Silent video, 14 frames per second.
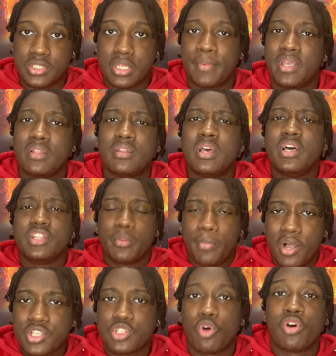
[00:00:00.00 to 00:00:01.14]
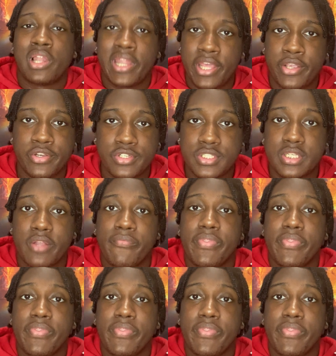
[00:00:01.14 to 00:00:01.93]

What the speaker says: I mean, the Bucks or the Lakers.